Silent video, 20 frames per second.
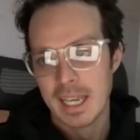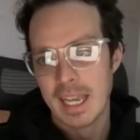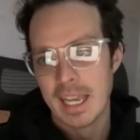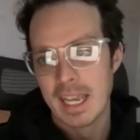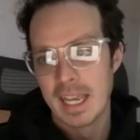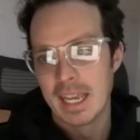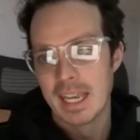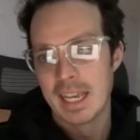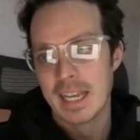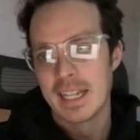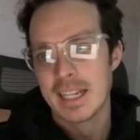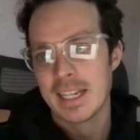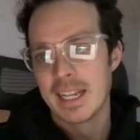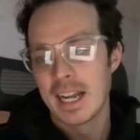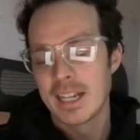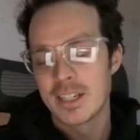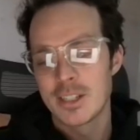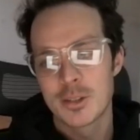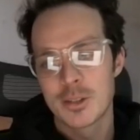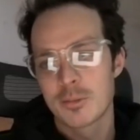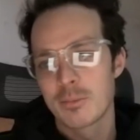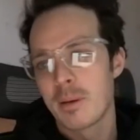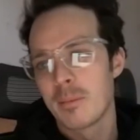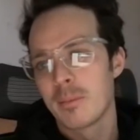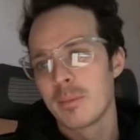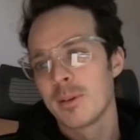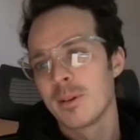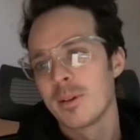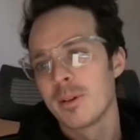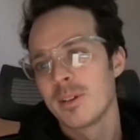And I just
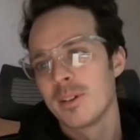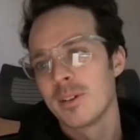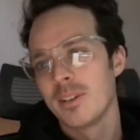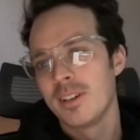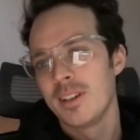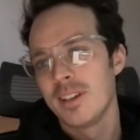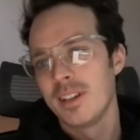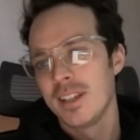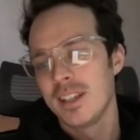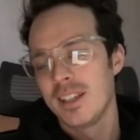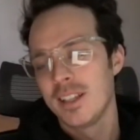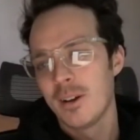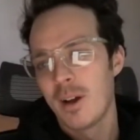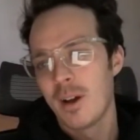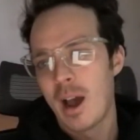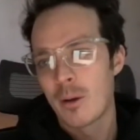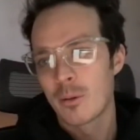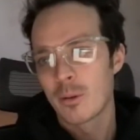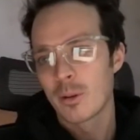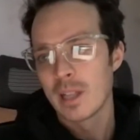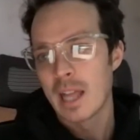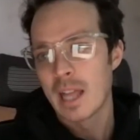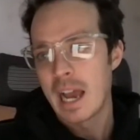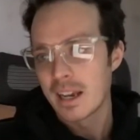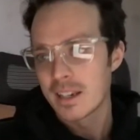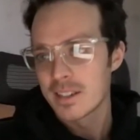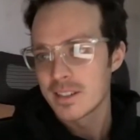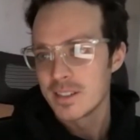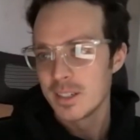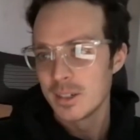remember, how
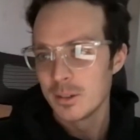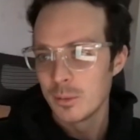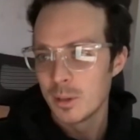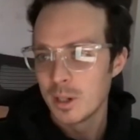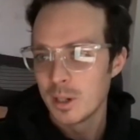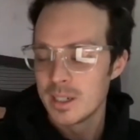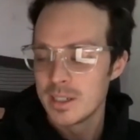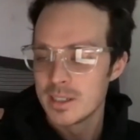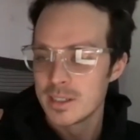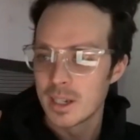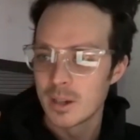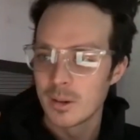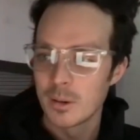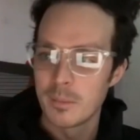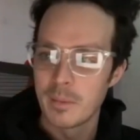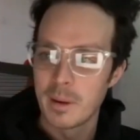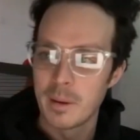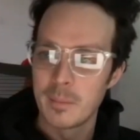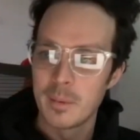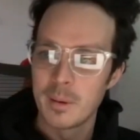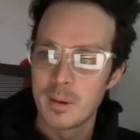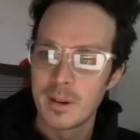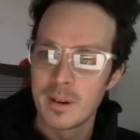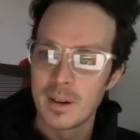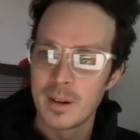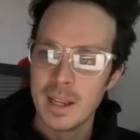relaxing it was. I remember